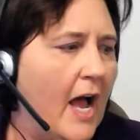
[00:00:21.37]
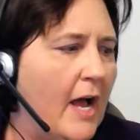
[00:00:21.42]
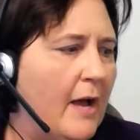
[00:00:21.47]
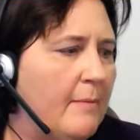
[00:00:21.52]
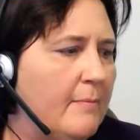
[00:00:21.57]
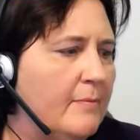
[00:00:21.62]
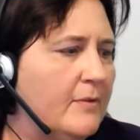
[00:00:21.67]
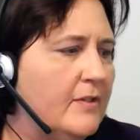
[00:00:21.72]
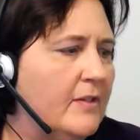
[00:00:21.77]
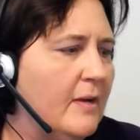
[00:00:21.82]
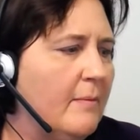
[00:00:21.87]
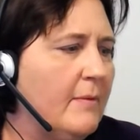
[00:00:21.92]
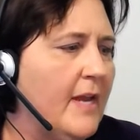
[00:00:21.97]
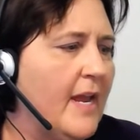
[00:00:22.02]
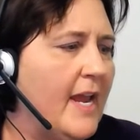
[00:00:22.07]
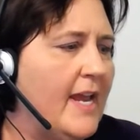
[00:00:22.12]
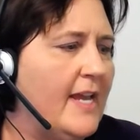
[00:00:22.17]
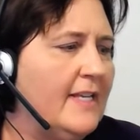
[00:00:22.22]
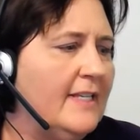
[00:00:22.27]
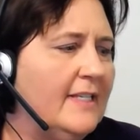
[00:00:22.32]
Some
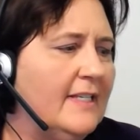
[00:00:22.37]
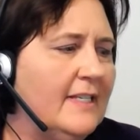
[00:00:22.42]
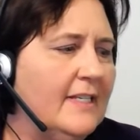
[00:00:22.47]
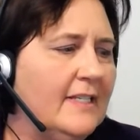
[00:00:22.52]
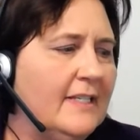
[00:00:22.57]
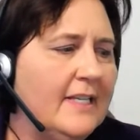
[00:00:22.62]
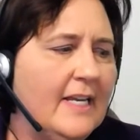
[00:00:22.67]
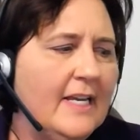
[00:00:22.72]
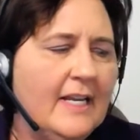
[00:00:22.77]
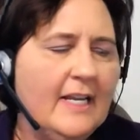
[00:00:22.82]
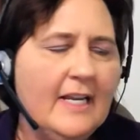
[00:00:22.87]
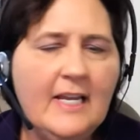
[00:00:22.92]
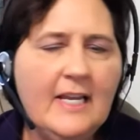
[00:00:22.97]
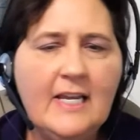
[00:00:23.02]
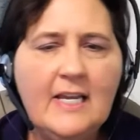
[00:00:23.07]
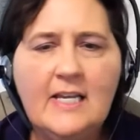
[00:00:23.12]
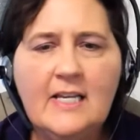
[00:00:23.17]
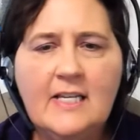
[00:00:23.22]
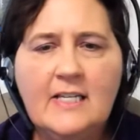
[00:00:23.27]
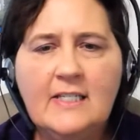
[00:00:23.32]
cases it
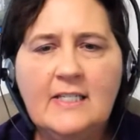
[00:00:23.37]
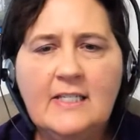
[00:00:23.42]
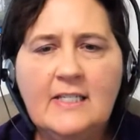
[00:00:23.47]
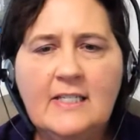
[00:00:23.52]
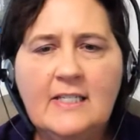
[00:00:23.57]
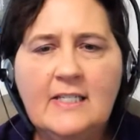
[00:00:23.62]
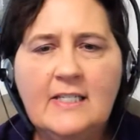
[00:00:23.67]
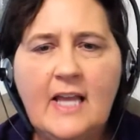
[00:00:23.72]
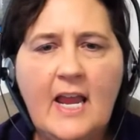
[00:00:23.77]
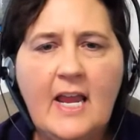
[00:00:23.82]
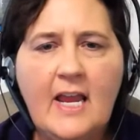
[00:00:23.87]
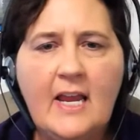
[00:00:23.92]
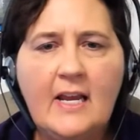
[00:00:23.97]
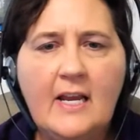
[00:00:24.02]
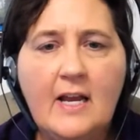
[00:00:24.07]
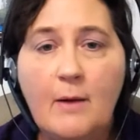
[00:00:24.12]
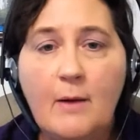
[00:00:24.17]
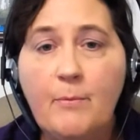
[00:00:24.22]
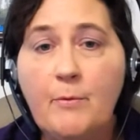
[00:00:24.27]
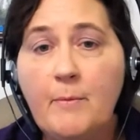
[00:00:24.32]
is a
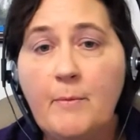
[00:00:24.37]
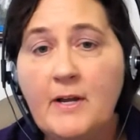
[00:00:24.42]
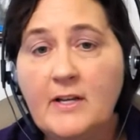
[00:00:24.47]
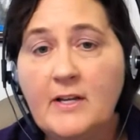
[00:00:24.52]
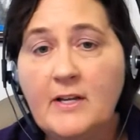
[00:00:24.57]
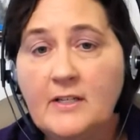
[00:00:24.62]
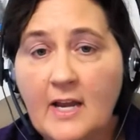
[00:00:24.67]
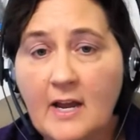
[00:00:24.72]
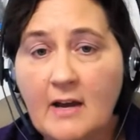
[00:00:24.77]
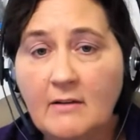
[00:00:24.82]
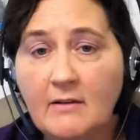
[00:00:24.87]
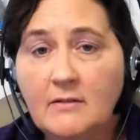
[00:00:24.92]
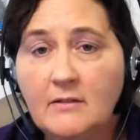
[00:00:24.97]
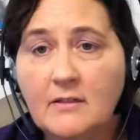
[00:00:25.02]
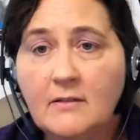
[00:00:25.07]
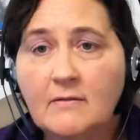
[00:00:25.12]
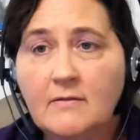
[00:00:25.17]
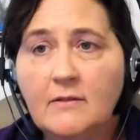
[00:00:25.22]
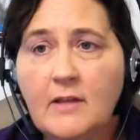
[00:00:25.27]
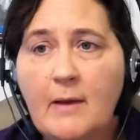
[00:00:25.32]
compromised
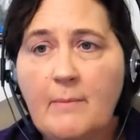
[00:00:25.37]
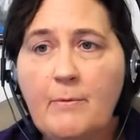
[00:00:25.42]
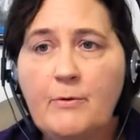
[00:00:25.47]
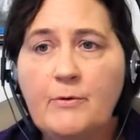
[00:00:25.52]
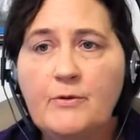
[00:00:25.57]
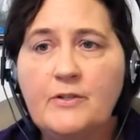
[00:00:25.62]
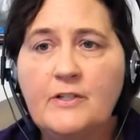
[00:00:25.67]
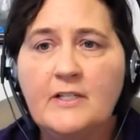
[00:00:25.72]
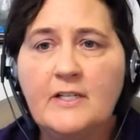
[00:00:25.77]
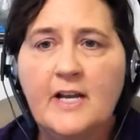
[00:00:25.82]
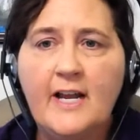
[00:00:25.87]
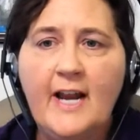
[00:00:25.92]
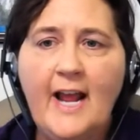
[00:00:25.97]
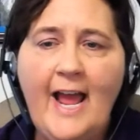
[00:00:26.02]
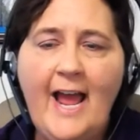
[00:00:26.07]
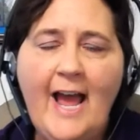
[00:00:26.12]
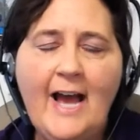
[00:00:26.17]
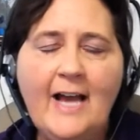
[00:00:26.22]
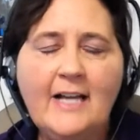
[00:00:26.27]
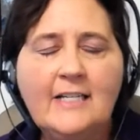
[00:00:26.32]
account. That person got
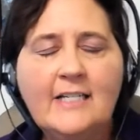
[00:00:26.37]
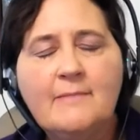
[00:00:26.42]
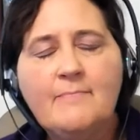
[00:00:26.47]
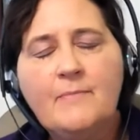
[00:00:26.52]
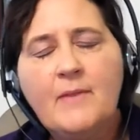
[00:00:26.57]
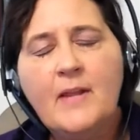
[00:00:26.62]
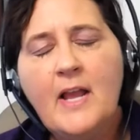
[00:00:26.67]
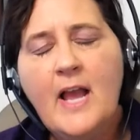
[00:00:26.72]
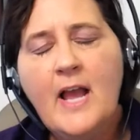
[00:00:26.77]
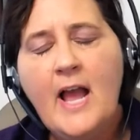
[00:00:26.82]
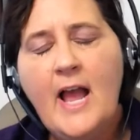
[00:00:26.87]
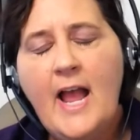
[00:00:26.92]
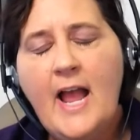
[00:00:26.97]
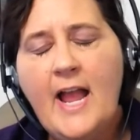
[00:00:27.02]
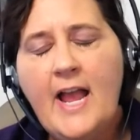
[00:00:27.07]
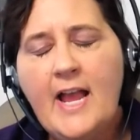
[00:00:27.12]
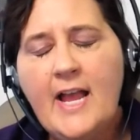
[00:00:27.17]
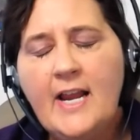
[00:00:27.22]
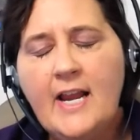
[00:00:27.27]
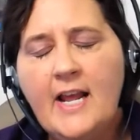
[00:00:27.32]
hacked.
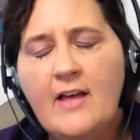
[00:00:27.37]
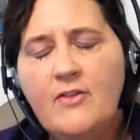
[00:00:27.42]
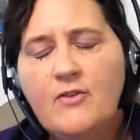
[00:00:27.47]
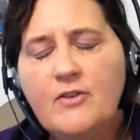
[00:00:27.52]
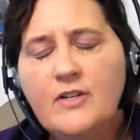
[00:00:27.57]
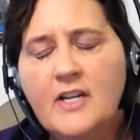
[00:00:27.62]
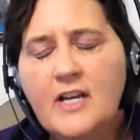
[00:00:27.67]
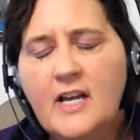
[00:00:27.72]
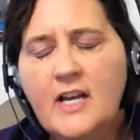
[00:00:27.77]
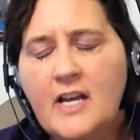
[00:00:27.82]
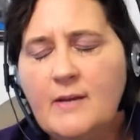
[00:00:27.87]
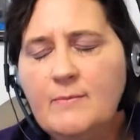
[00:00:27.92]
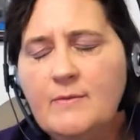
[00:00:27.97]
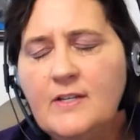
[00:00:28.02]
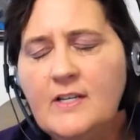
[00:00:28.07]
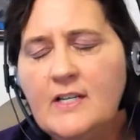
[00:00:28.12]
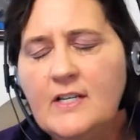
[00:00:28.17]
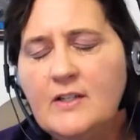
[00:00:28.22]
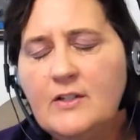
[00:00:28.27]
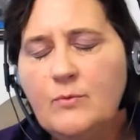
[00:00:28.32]
And other times
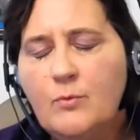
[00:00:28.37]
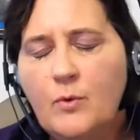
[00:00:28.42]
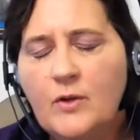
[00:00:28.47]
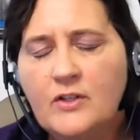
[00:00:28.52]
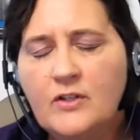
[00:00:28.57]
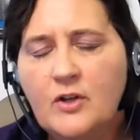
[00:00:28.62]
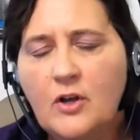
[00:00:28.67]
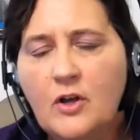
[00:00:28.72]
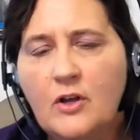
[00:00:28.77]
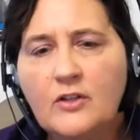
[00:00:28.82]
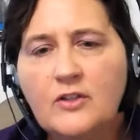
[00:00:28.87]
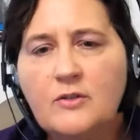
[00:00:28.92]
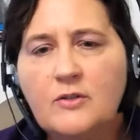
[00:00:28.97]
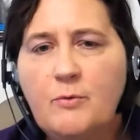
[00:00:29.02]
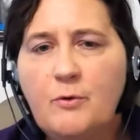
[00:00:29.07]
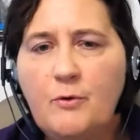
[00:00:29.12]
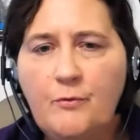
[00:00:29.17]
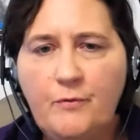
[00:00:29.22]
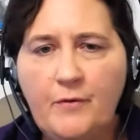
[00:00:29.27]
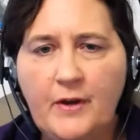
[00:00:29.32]
it's what's called
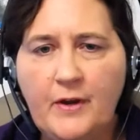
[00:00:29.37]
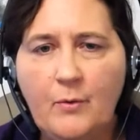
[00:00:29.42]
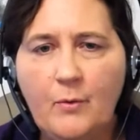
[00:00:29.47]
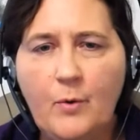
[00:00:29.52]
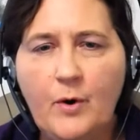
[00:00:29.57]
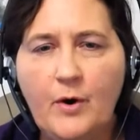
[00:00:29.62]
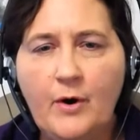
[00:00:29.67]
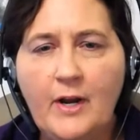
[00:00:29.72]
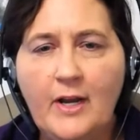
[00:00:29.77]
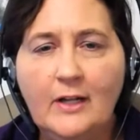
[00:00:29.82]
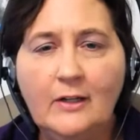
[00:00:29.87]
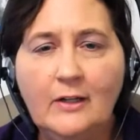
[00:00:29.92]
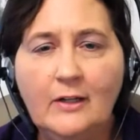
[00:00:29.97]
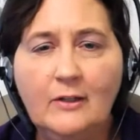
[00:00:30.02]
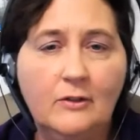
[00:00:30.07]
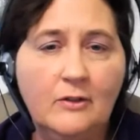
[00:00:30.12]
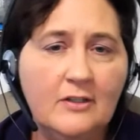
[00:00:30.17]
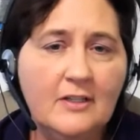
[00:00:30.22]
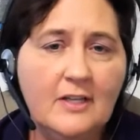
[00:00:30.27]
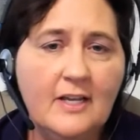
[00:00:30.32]
spoofing, where it
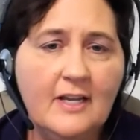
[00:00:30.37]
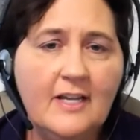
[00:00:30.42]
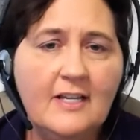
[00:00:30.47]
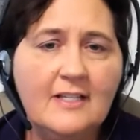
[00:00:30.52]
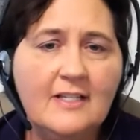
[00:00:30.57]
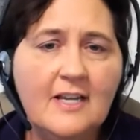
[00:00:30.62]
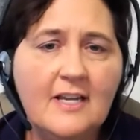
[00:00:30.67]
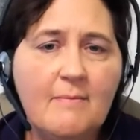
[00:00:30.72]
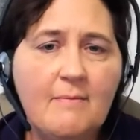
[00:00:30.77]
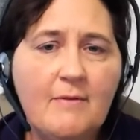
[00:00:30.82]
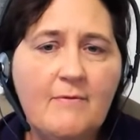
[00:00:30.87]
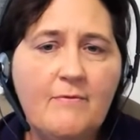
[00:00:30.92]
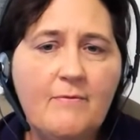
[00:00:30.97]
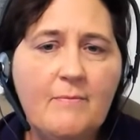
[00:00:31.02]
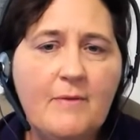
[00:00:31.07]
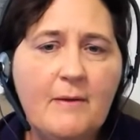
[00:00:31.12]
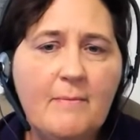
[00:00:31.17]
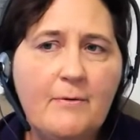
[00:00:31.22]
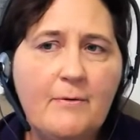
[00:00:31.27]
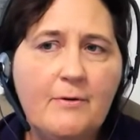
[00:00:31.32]
looks like it's coming
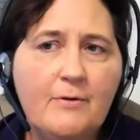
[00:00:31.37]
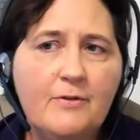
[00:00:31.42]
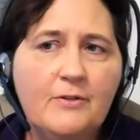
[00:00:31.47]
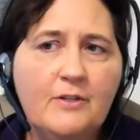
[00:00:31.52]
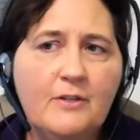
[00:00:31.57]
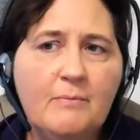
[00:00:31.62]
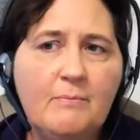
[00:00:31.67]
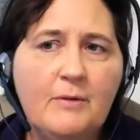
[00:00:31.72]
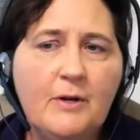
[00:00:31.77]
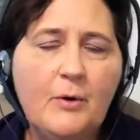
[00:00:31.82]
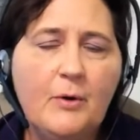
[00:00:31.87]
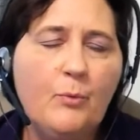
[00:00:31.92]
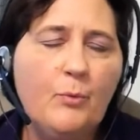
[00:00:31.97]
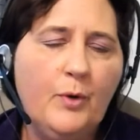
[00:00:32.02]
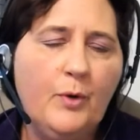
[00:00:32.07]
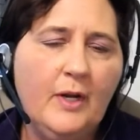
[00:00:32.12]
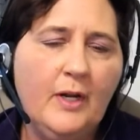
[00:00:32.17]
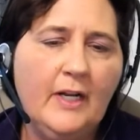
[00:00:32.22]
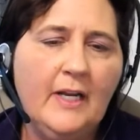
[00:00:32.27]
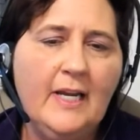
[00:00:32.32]
from that person, but it
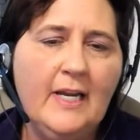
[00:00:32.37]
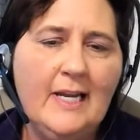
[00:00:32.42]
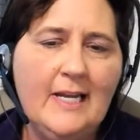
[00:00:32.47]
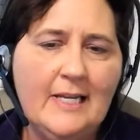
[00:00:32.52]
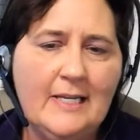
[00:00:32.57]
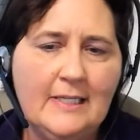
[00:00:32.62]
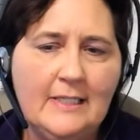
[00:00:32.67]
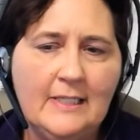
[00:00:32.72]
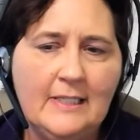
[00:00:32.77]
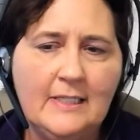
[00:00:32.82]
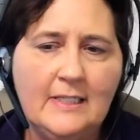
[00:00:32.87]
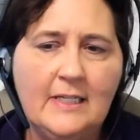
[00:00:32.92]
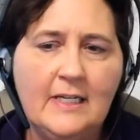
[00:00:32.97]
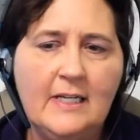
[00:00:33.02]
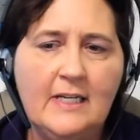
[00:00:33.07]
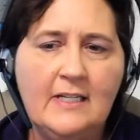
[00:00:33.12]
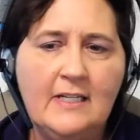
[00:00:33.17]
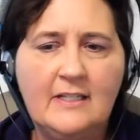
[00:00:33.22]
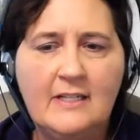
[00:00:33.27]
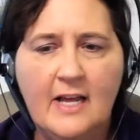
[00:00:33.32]
really isn't,
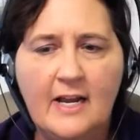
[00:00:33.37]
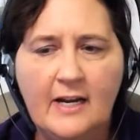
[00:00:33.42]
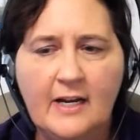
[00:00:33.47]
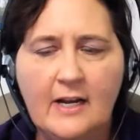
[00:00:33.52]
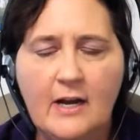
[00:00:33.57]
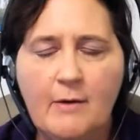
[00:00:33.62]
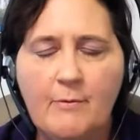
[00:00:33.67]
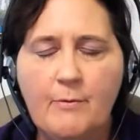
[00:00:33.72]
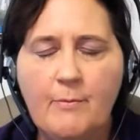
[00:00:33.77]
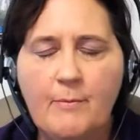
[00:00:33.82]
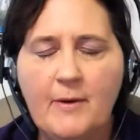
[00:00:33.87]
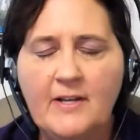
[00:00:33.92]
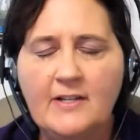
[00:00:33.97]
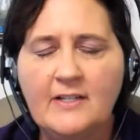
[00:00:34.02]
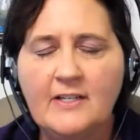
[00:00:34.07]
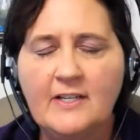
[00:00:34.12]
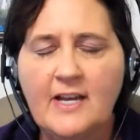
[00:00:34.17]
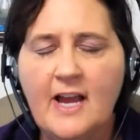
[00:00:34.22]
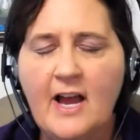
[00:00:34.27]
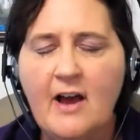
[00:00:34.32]
and it's not a
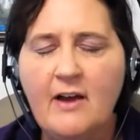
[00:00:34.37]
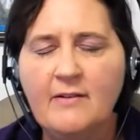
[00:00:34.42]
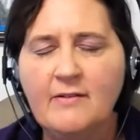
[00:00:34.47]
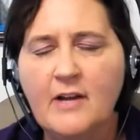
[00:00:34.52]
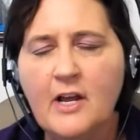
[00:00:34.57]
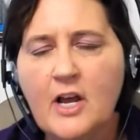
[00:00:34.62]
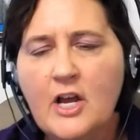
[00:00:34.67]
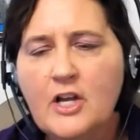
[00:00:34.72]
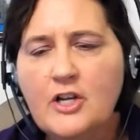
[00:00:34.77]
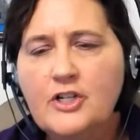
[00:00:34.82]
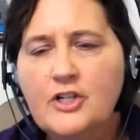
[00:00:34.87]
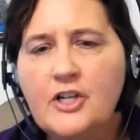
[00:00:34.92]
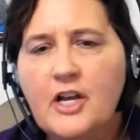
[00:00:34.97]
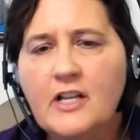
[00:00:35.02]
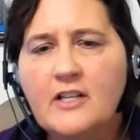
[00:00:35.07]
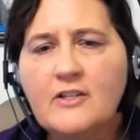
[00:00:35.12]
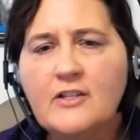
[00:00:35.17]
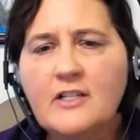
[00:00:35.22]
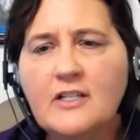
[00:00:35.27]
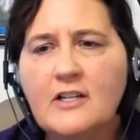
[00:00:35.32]
compromised account. And
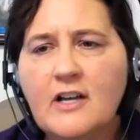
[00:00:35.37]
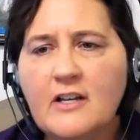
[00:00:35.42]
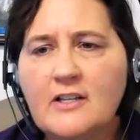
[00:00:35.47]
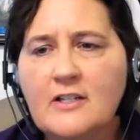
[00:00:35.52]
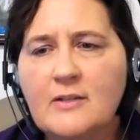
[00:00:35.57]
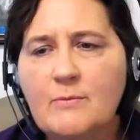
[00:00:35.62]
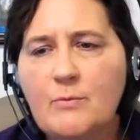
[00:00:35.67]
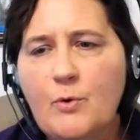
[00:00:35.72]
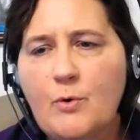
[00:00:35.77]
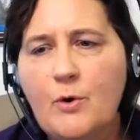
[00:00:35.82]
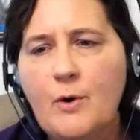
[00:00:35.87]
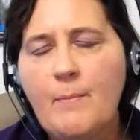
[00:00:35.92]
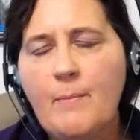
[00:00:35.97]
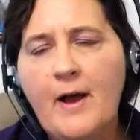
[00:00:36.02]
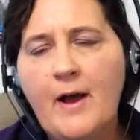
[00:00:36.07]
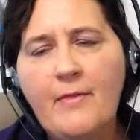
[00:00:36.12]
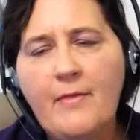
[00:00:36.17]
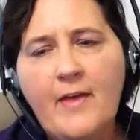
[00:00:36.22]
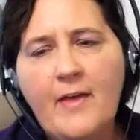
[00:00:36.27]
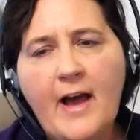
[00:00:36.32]
Sean's going to talk some more
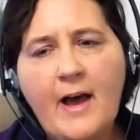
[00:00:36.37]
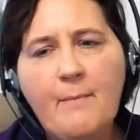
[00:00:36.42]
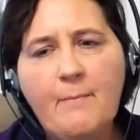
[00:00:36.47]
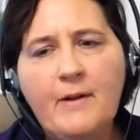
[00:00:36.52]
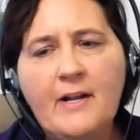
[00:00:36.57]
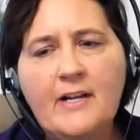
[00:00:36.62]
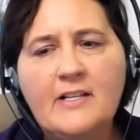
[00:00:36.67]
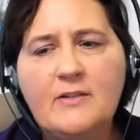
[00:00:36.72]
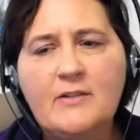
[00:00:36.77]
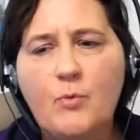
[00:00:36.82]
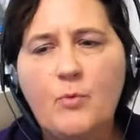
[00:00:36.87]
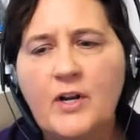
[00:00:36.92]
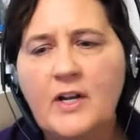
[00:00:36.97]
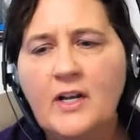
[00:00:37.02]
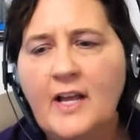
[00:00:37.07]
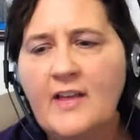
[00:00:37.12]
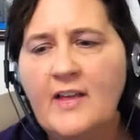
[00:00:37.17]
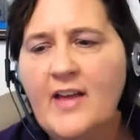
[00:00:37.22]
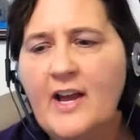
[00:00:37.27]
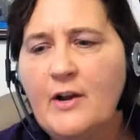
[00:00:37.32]
about that, but I just want
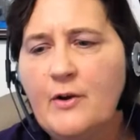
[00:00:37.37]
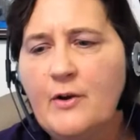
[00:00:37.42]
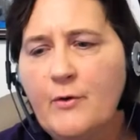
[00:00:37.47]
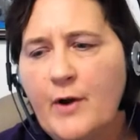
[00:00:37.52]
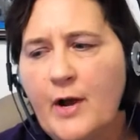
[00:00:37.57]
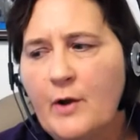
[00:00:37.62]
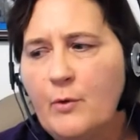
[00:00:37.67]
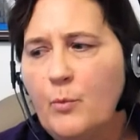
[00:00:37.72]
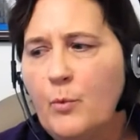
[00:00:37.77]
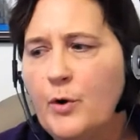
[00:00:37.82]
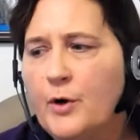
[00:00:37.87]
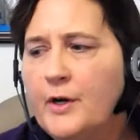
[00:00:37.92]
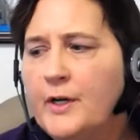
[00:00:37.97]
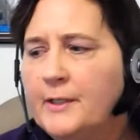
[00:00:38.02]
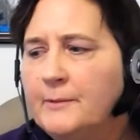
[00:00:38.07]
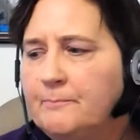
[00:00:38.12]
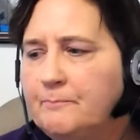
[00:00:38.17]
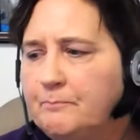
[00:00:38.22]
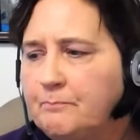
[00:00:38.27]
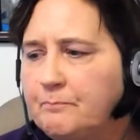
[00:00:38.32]
to lay that groundwork.